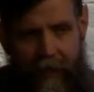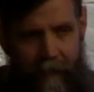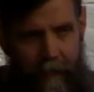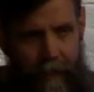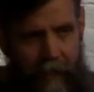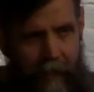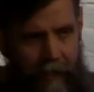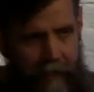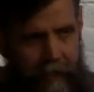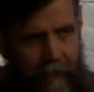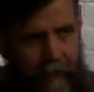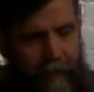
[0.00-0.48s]

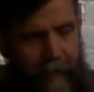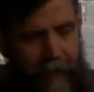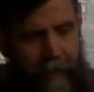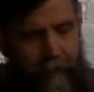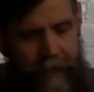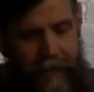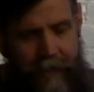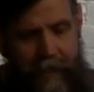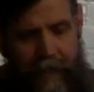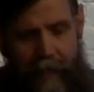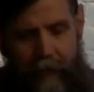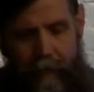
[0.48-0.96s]
But on the flip
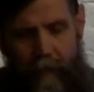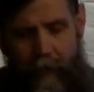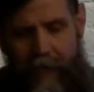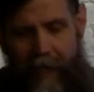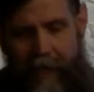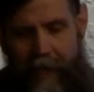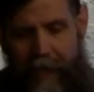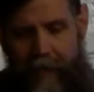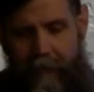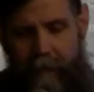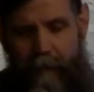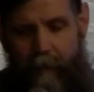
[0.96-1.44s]
side, we
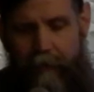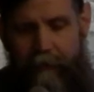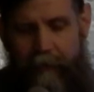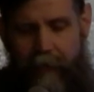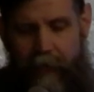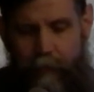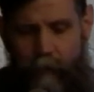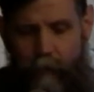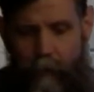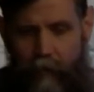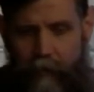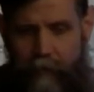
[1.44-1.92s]

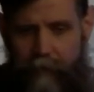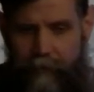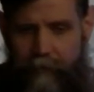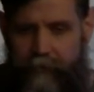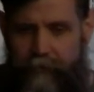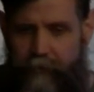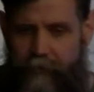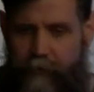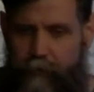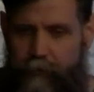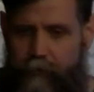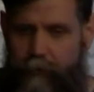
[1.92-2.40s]
found one other
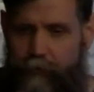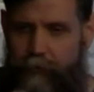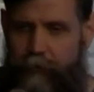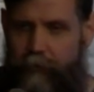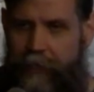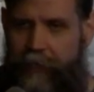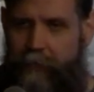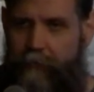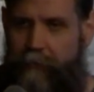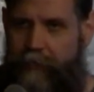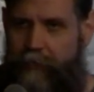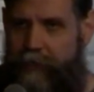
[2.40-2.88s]
school
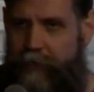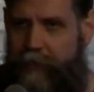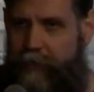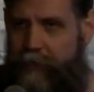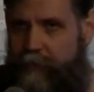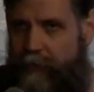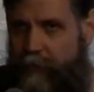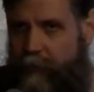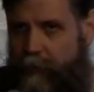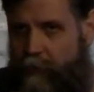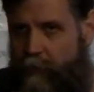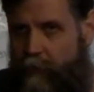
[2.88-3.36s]
that
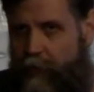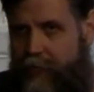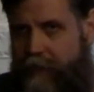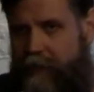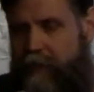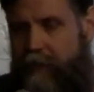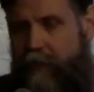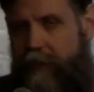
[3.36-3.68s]
was on the West